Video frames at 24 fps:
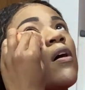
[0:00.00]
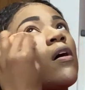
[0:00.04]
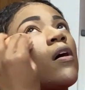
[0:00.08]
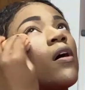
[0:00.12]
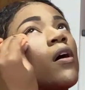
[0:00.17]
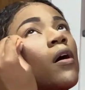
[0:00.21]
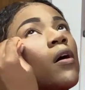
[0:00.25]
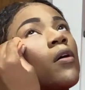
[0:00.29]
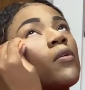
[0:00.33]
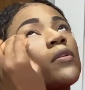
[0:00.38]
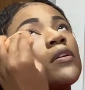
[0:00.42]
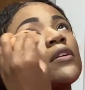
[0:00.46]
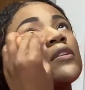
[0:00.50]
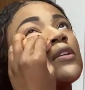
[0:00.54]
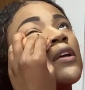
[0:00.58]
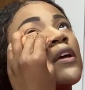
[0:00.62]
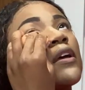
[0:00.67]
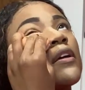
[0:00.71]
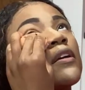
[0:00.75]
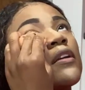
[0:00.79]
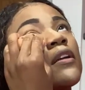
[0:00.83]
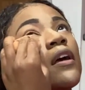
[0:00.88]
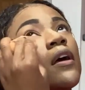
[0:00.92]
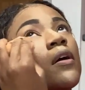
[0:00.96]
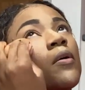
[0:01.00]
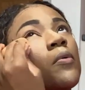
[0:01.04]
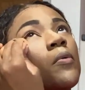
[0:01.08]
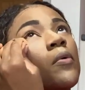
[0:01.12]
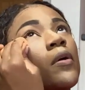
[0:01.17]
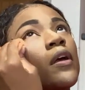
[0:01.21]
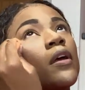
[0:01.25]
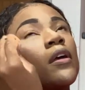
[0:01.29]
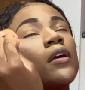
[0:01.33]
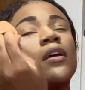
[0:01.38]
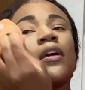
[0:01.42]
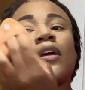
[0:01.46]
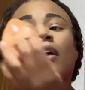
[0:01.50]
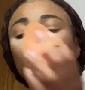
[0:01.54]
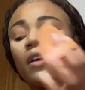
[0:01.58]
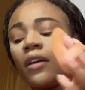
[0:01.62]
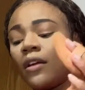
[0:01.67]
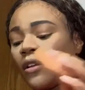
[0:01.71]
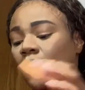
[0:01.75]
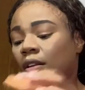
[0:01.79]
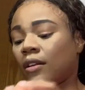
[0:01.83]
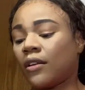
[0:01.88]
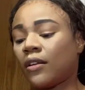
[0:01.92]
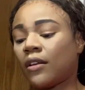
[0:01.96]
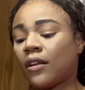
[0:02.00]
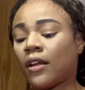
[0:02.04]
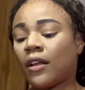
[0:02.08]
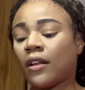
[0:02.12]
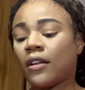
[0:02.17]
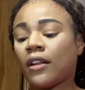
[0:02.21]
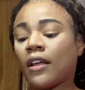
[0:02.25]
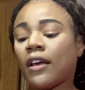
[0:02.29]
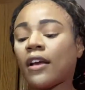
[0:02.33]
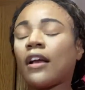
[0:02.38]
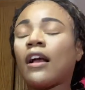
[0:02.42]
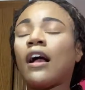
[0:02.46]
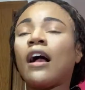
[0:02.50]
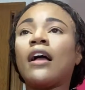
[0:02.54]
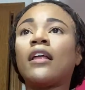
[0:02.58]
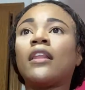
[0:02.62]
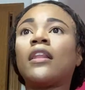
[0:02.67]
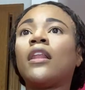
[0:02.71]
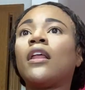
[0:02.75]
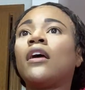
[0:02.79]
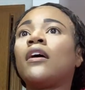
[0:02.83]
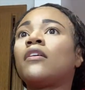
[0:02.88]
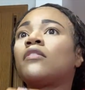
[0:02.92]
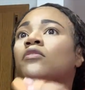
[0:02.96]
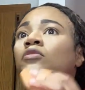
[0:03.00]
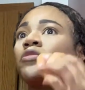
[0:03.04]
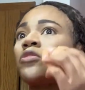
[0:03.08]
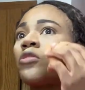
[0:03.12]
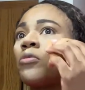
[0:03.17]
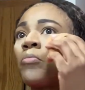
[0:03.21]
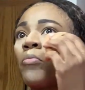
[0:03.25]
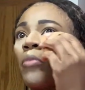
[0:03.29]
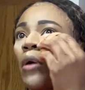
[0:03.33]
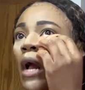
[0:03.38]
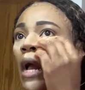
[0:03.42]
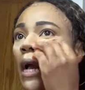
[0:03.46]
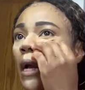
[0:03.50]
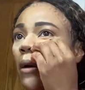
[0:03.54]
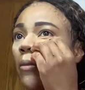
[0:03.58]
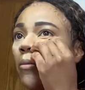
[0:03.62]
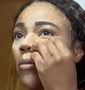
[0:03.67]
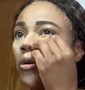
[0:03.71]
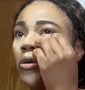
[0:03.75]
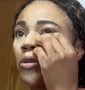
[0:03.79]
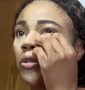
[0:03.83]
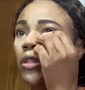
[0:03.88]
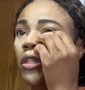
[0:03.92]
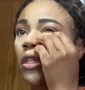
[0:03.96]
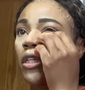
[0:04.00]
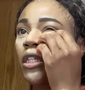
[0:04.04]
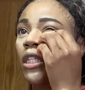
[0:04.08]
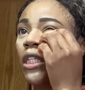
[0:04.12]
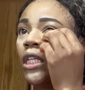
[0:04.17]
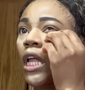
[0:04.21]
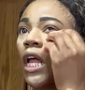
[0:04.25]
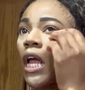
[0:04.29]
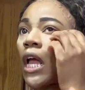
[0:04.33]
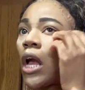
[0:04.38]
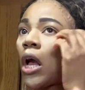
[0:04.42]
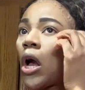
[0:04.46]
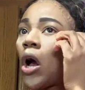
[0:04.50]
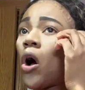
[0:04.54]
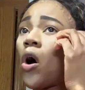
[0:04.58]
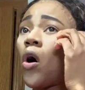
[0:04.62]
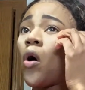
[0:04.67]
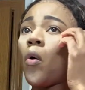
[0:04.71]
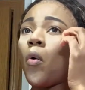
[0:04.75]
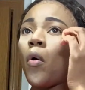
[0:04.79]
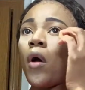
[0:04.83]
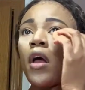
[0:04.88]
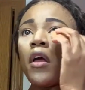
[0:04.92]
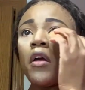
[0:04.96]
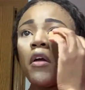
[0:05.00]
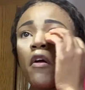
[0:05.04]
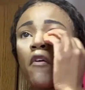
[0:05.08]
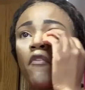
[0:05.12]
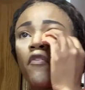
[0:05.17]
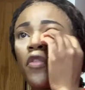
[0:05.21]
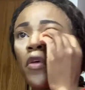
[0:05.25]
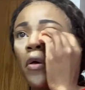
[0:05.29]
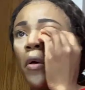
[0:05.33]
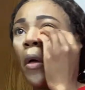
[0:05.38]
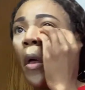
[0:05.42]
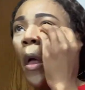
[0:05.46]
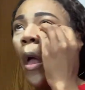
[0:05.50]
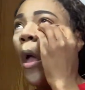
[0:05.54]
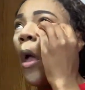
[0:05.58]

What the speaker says: always hanging out with, and that guy loves to brag and boast. He's like, oh, I have the